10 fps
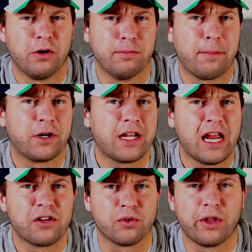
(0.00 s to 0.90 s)
Remember to
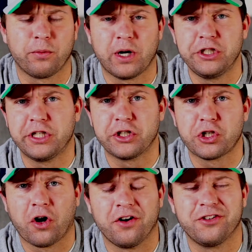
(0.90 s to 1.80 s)
cancel, otherwise you get
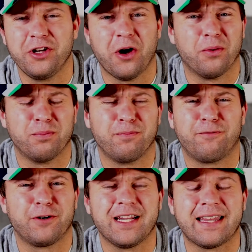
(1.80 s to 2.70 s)
charged. No,
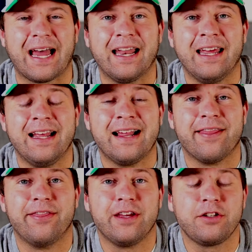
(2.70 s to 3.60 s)
forget that.
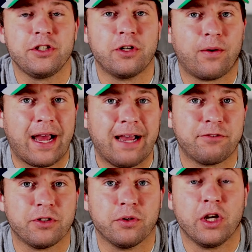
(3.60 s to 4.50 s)
This you don't have
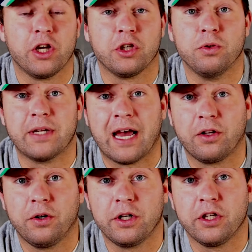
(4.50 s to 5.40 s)
to. You
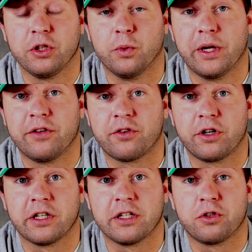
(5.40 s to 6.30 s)
download it, you
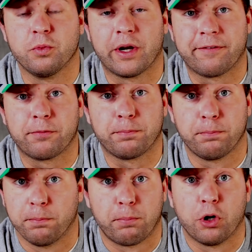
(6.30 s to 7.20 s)
insert it into whatever
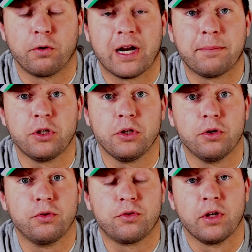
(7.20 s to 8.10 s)
program you
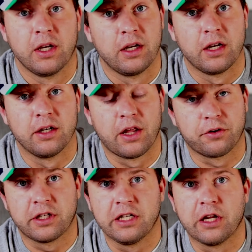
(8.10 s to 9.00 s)
use.
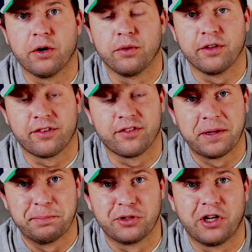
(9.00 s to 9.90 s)
Another keynote, this is
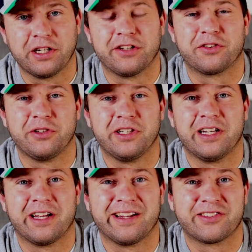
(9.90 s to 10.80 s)
a plugin, so you
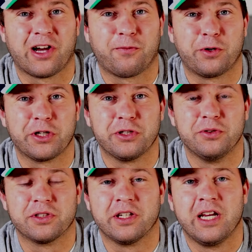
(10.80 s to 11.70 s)
need a software to
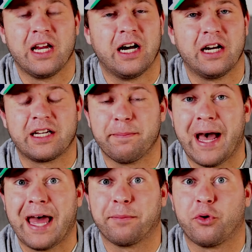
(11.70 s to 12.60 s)
use it.
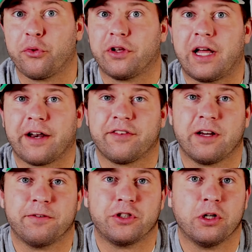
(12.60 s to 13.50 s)
Compatible with a lot of
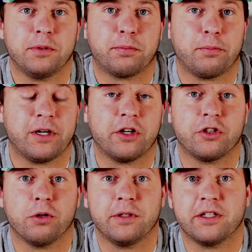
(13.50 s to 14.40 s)
stuff: Adobe Premiere,
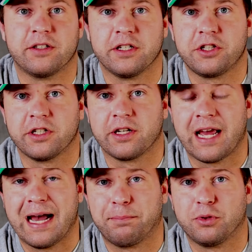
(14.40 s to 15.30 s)
Adobe Audition,
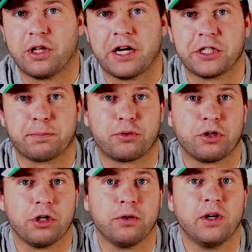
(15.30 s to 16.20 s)
Apple Logic
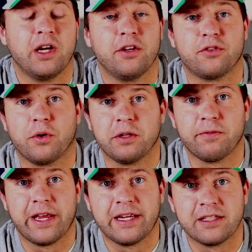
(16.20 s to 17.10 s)
Pro, Sony
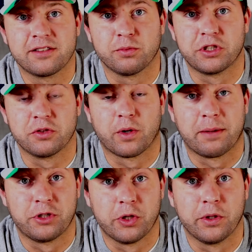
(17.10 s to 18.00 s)
Vegas, which is what
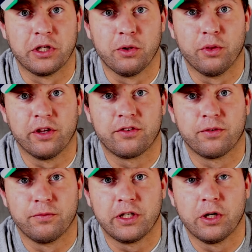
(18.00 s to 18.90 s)
I'm showing you this
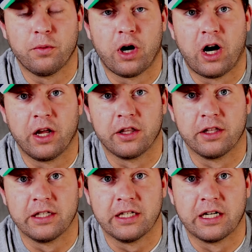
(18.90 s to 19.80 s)
video on,
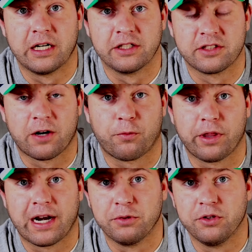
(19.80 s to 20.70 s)
the software
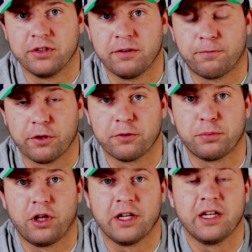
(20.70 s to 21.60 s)
that I'm using for this
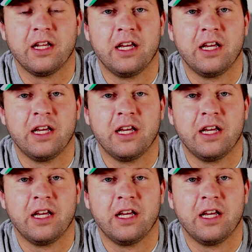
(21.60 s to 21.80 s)
plugin.